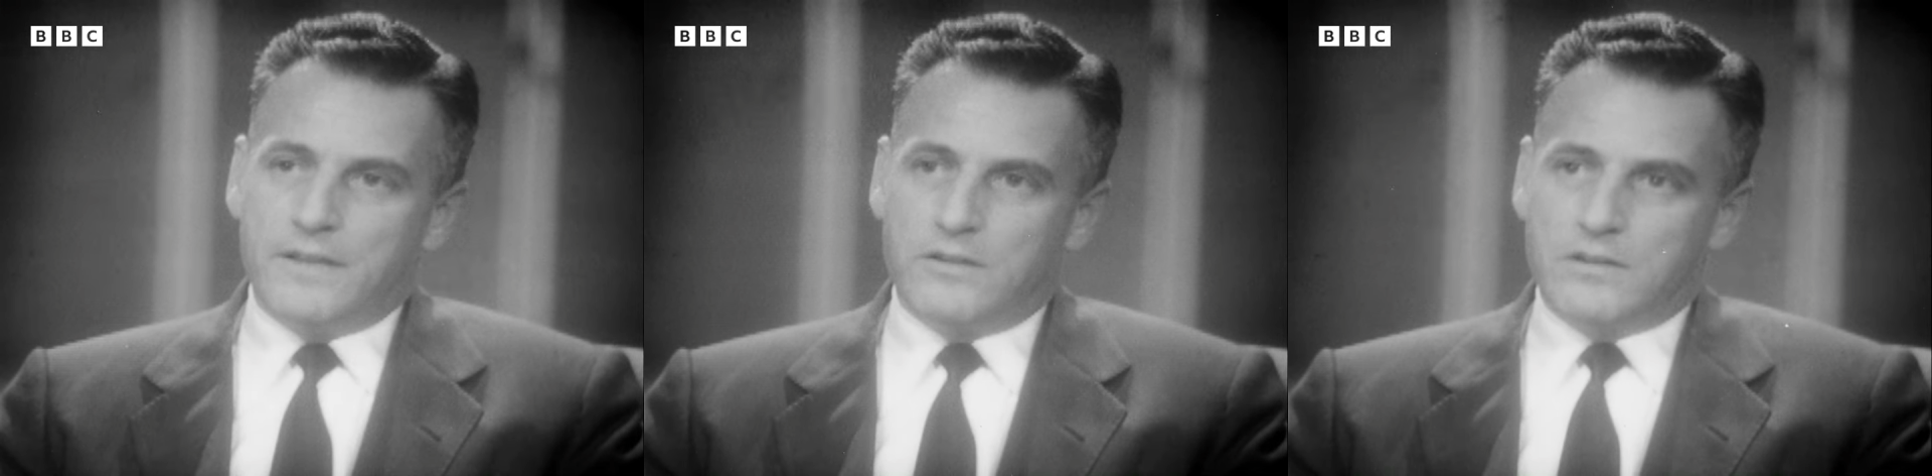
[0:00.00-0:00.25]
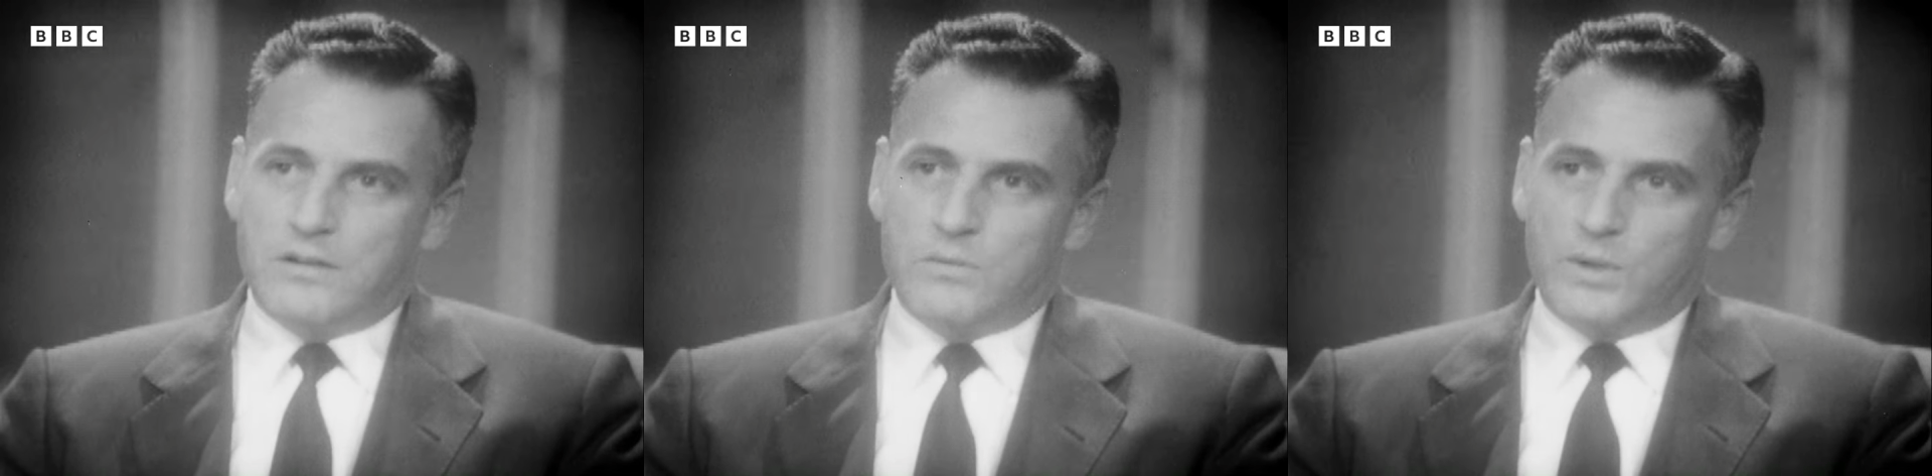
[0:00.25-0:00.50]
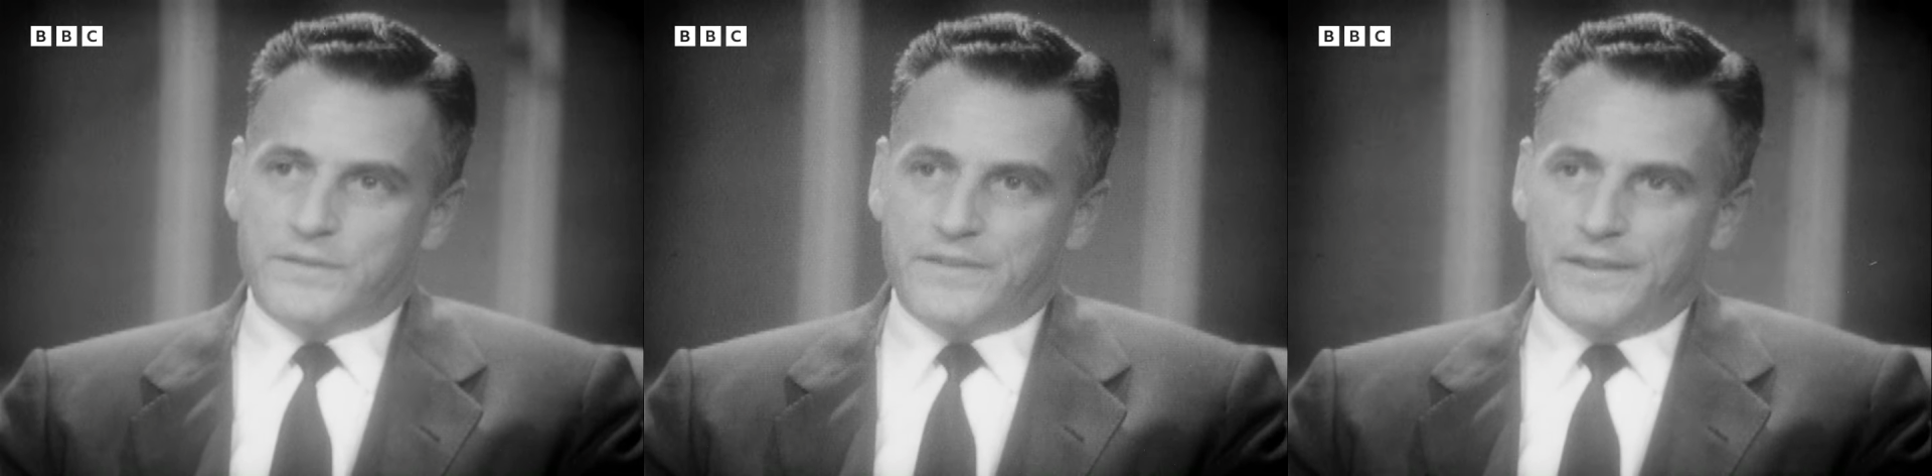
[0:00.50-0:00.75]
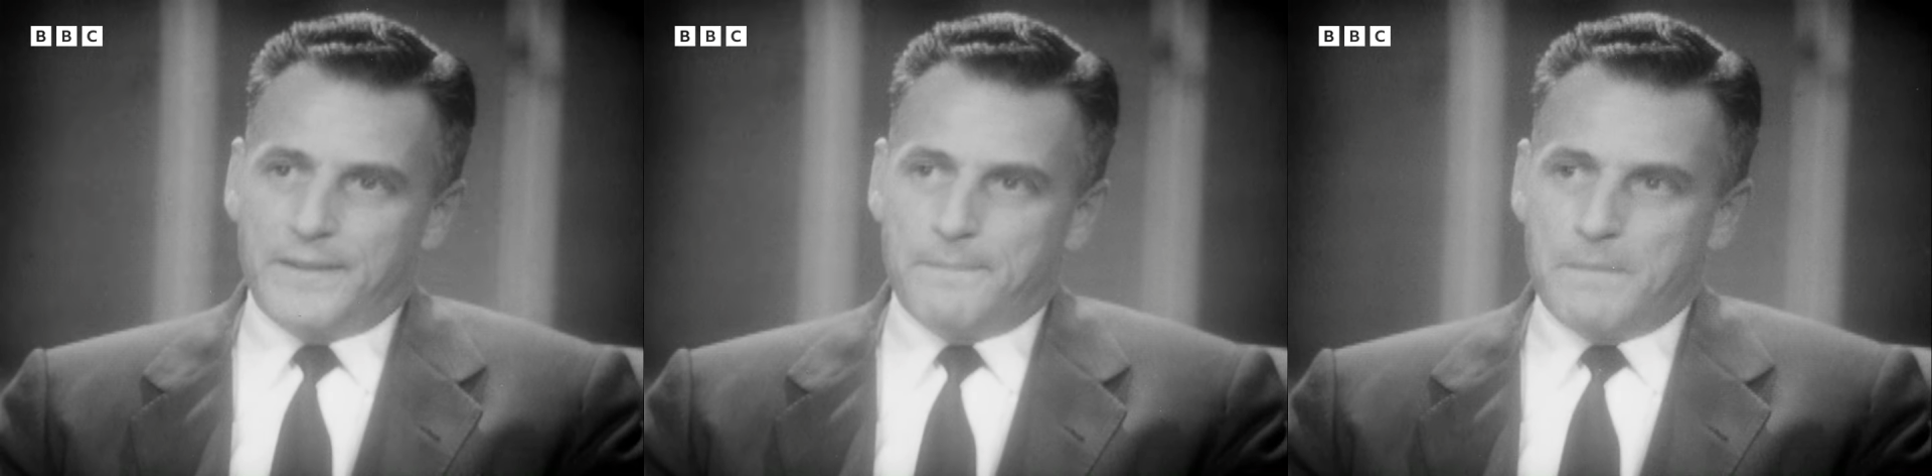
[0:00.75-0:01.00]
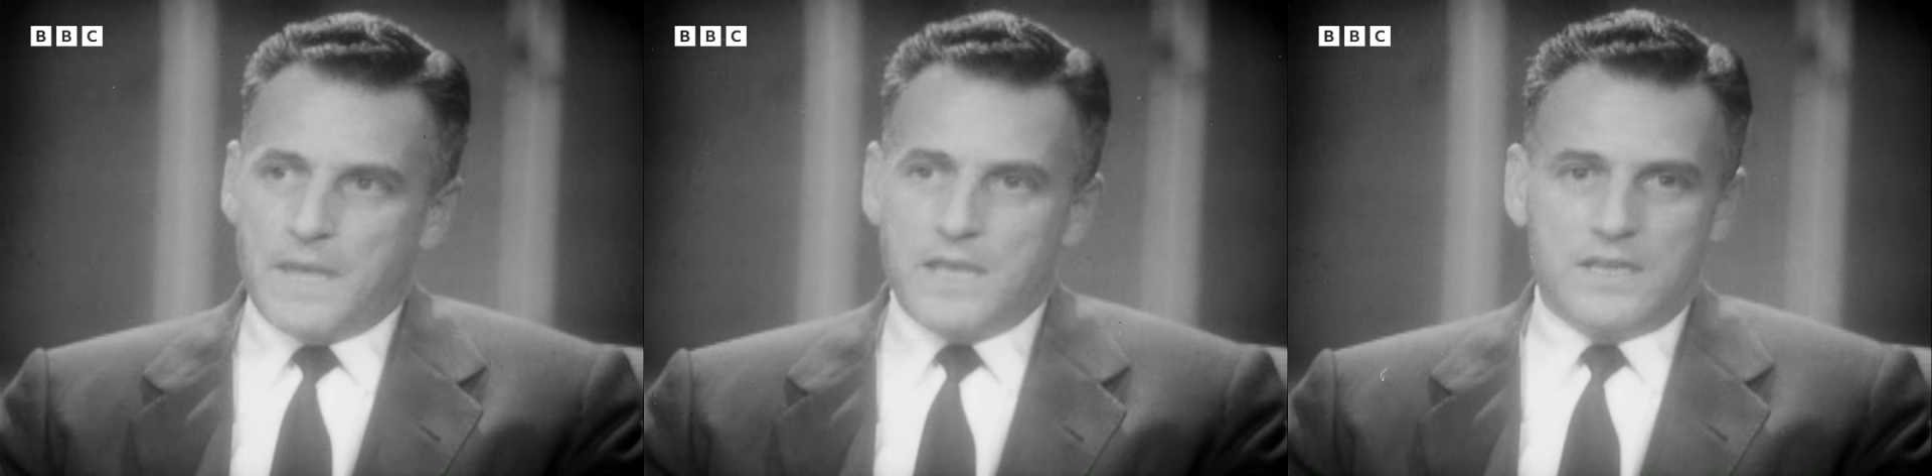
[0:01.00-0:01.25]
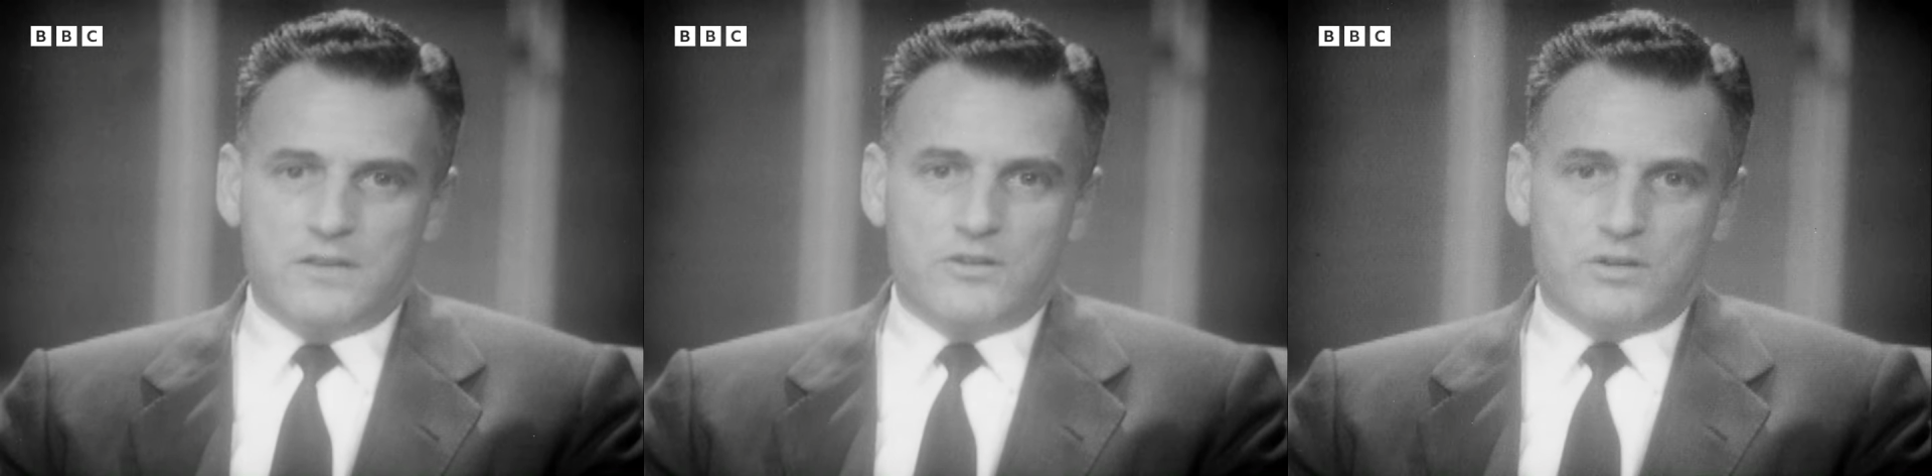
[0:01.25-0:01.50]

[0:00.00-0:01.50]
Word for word: don't know what the main